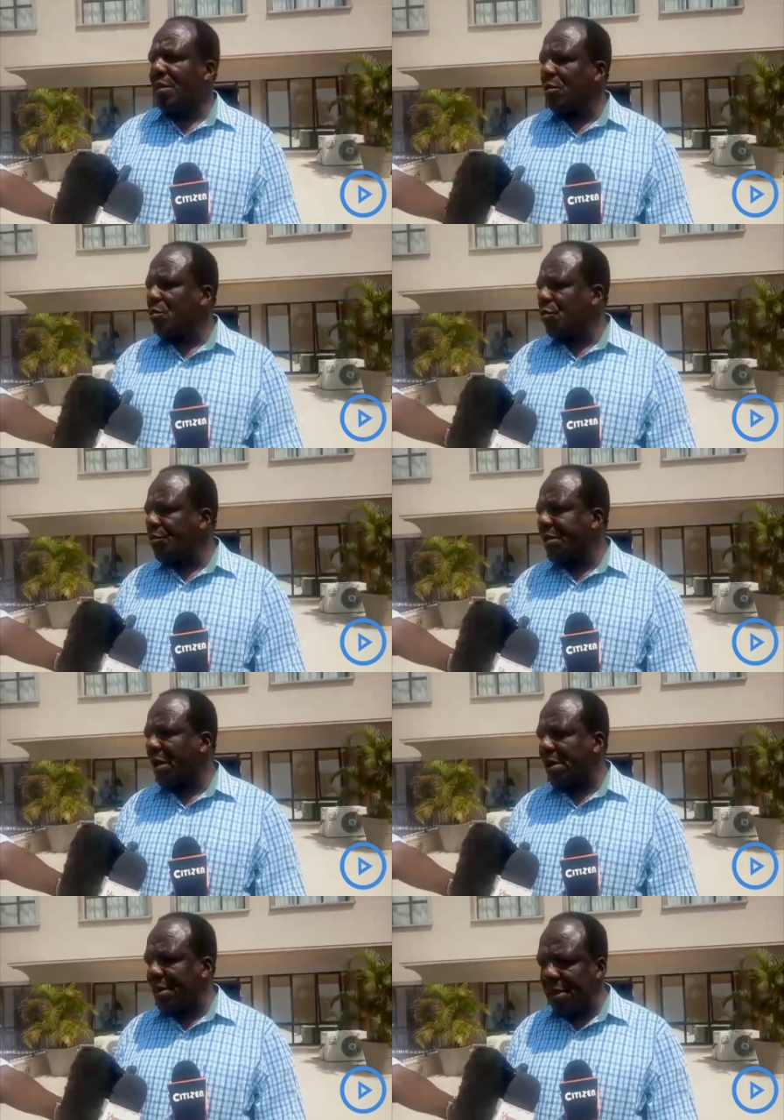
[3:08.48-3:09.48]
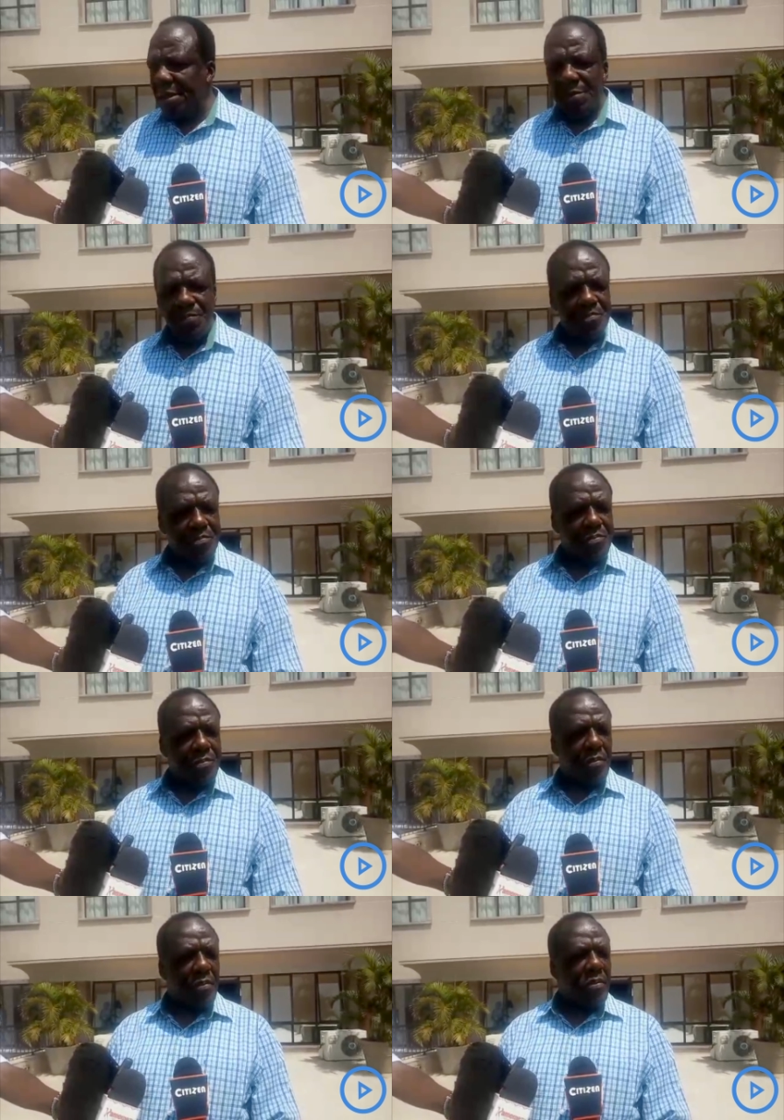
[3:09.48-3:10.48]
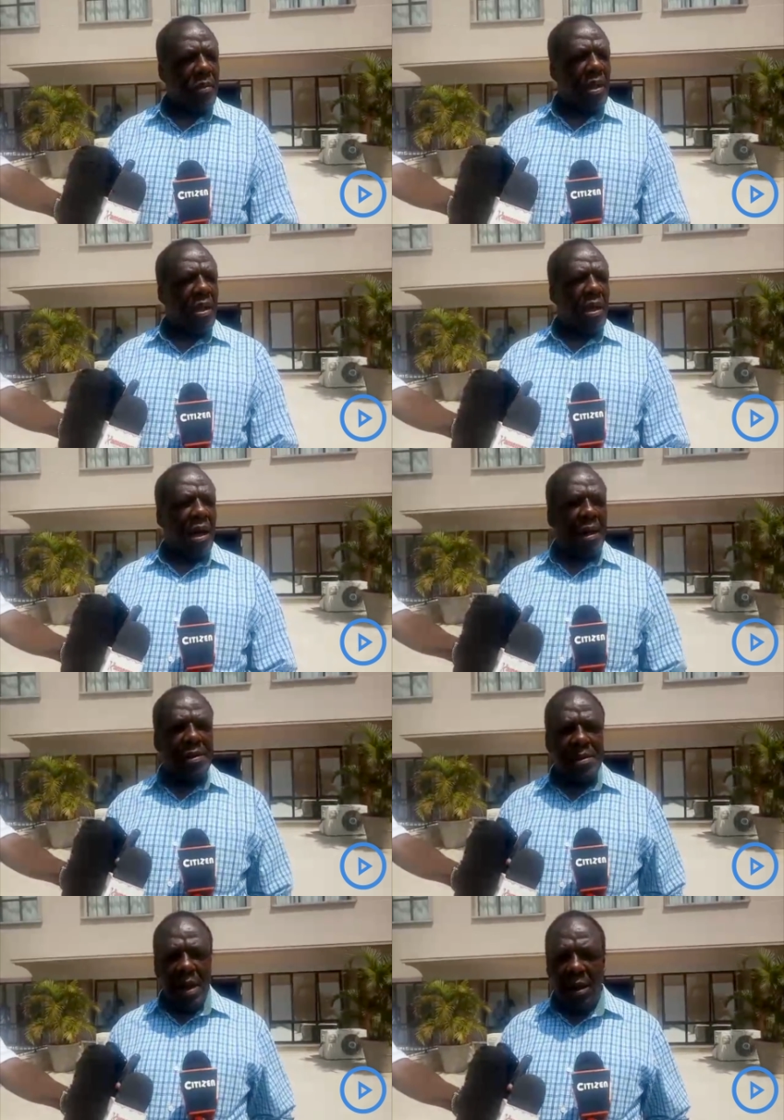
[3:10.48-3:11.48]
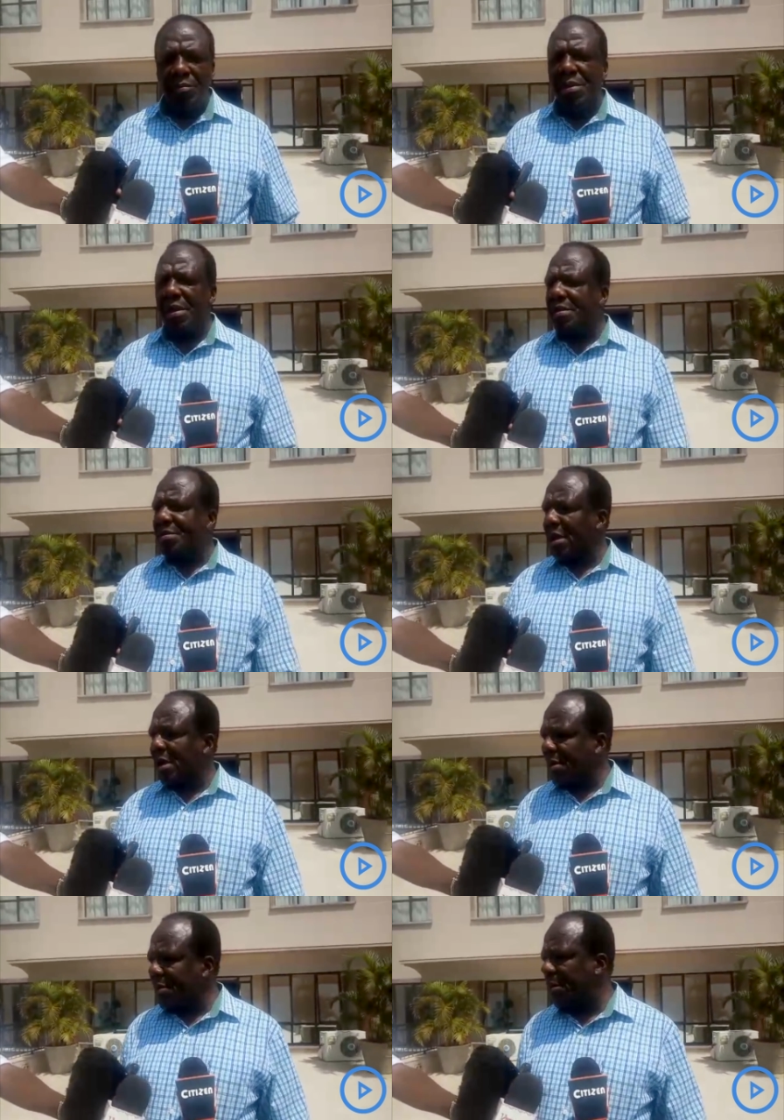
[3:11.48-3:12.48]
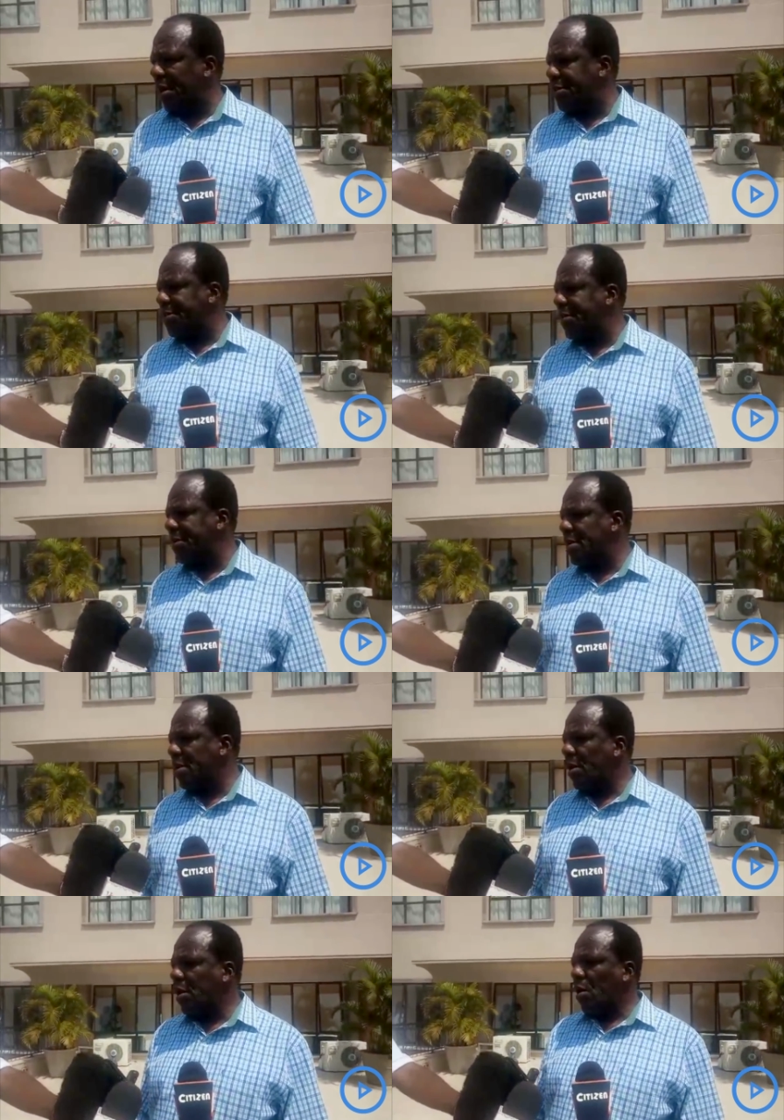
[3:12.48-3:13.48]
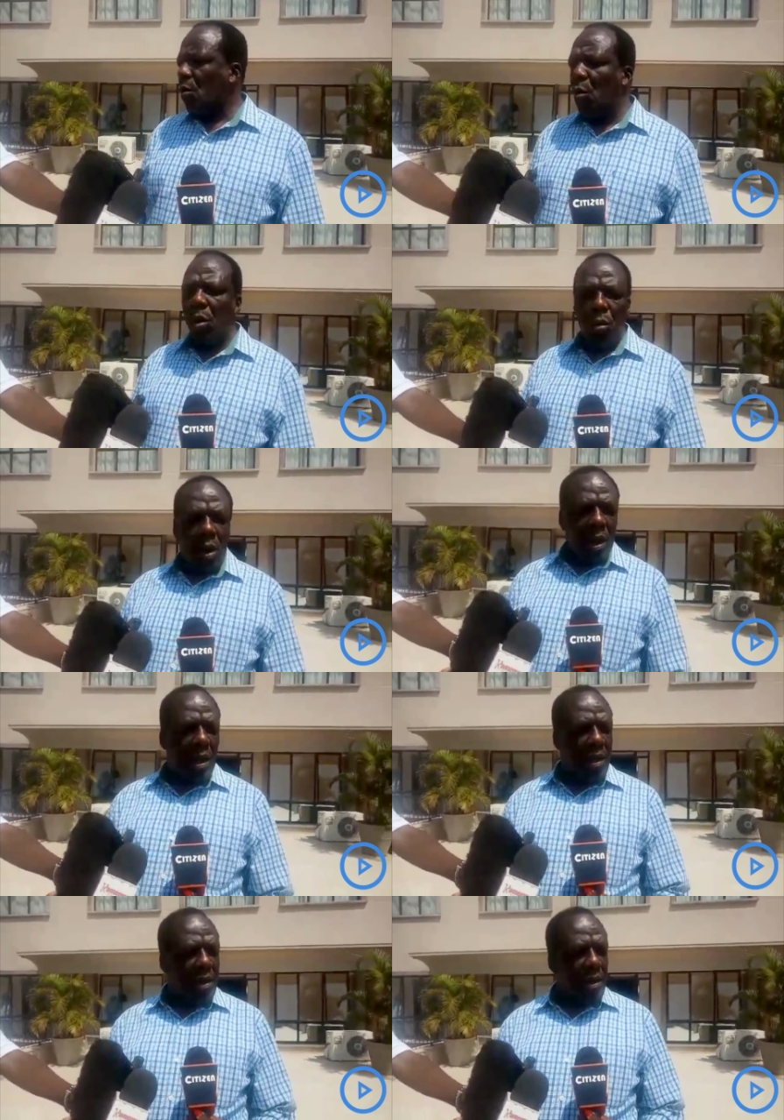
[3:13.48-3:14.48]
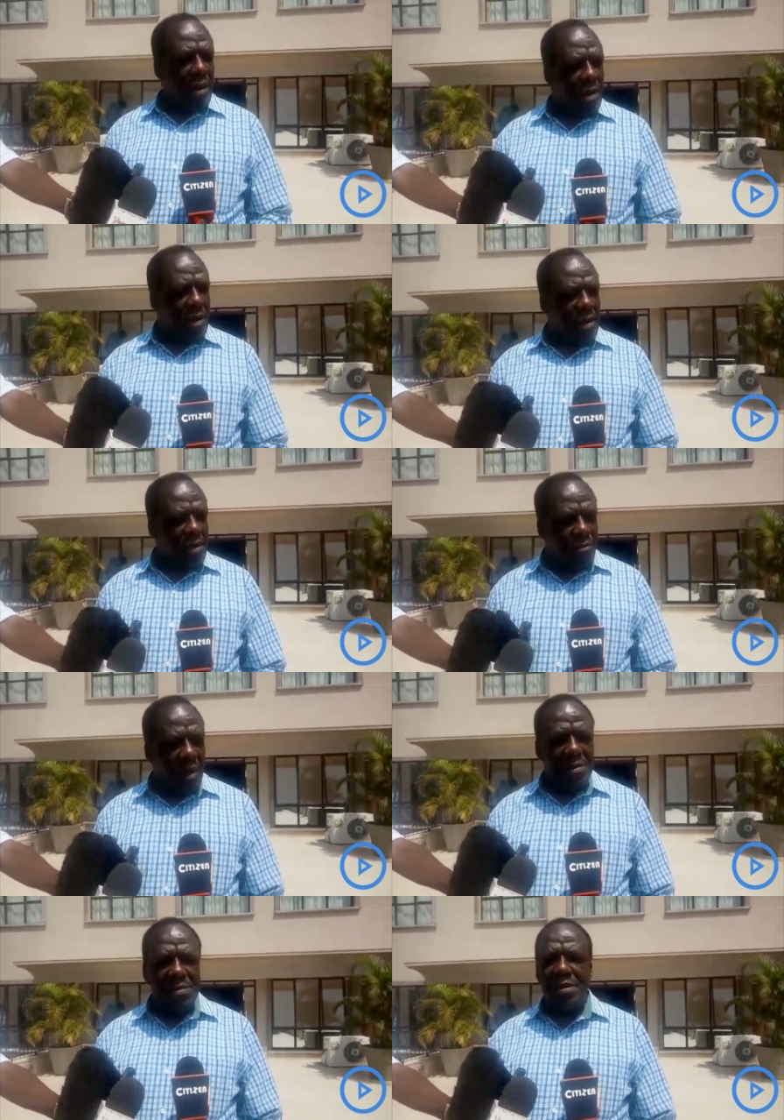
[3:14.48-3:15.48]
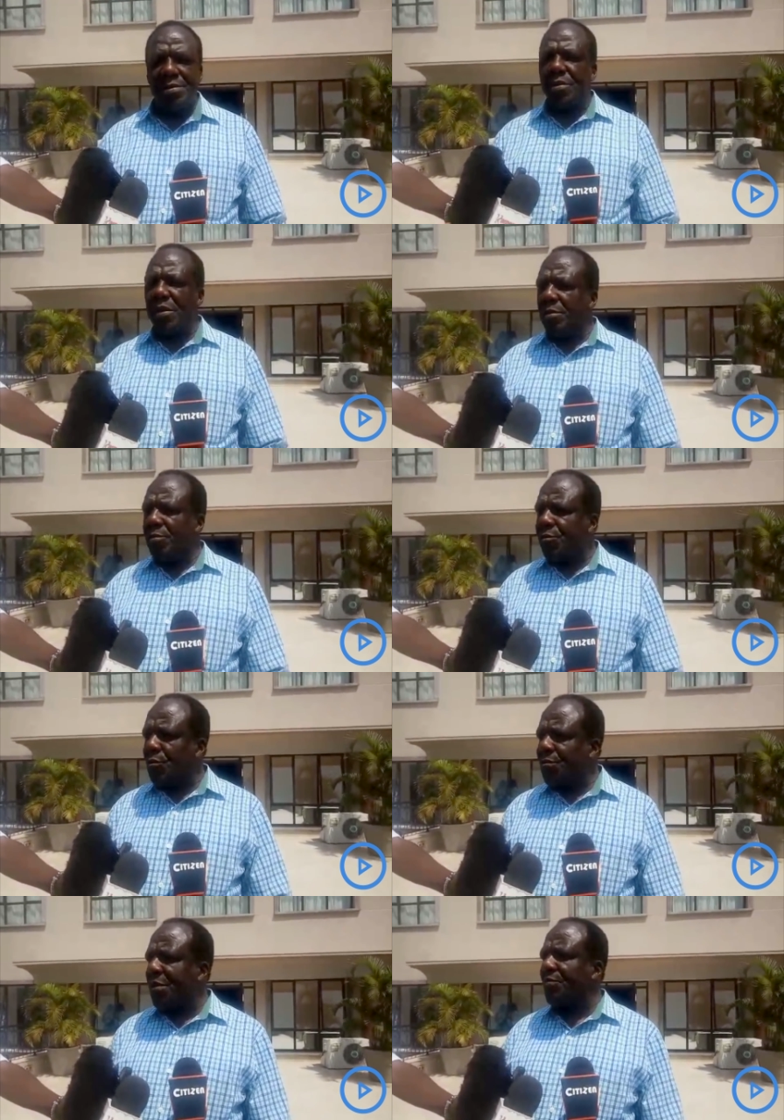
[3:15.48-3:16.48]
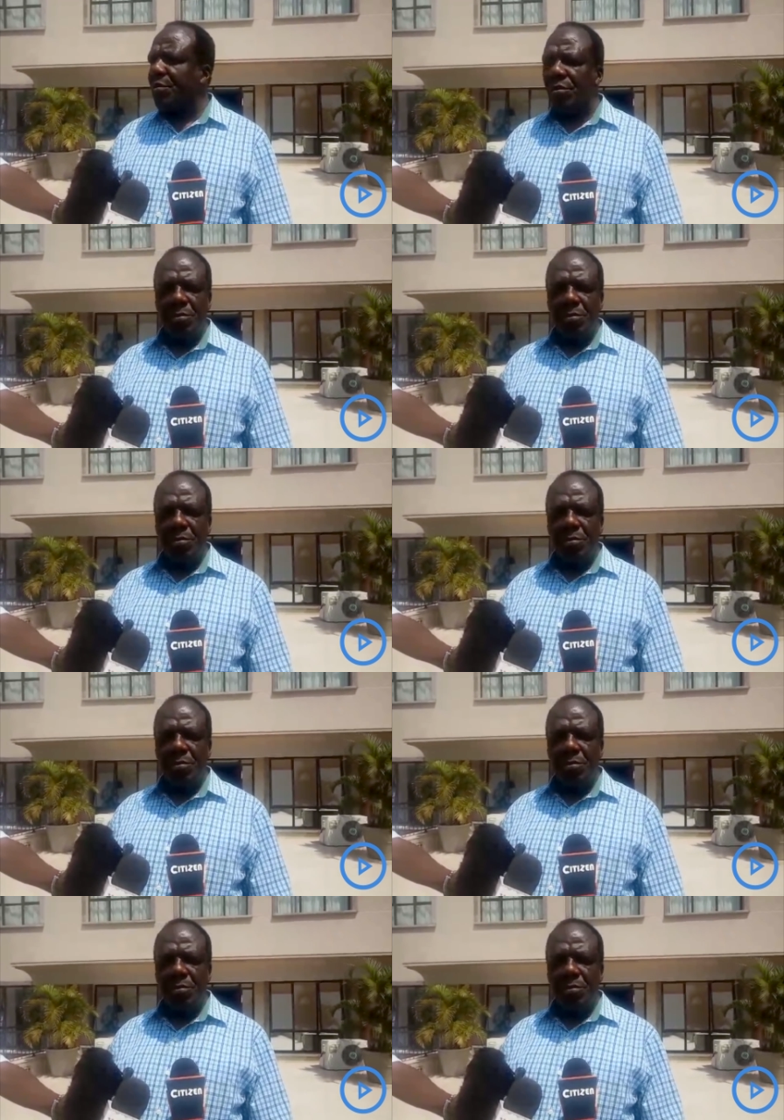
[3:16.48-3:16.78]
They could not agree. And after disagreement, we were invited to several